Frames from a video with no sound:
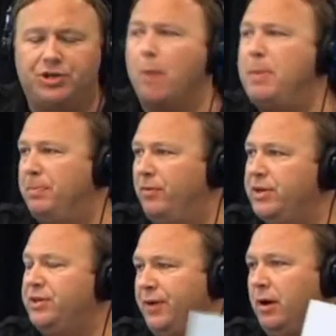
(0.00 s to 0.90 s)
to show people
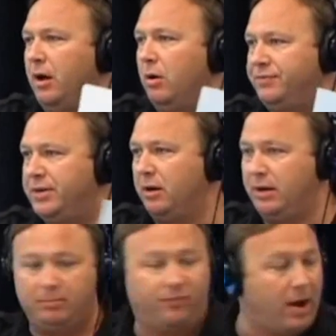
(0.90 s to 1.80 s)
this photo of
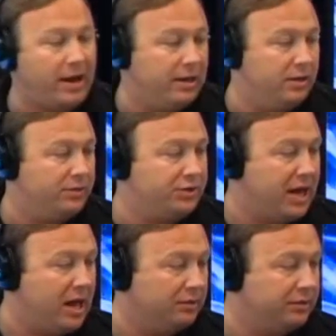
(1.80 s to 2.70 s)
tyranny before I get into the
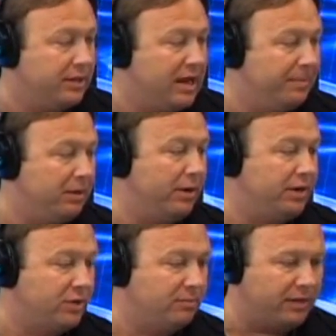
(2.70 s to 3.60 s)
child kidnapping
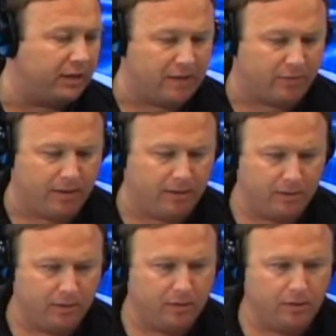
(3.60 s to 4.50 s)
rings run by the government.
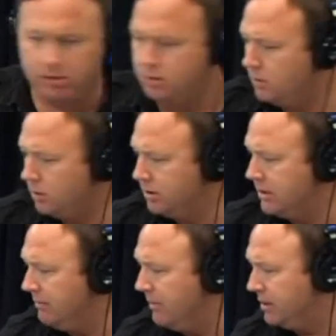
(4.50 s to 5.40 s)
Where is
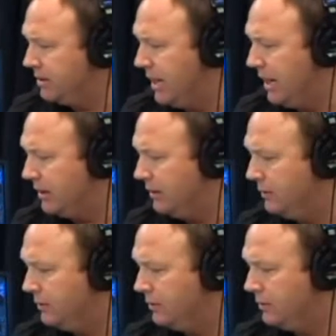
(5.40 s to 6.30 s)
that in my stack?
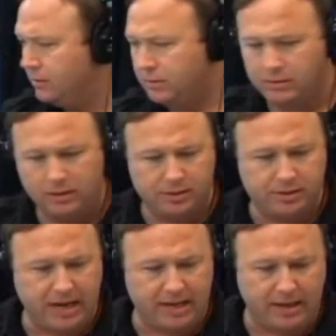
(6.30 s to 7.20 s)
I
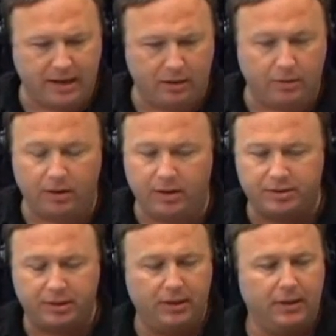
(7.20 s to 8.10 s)
just had that. Oh, here it is.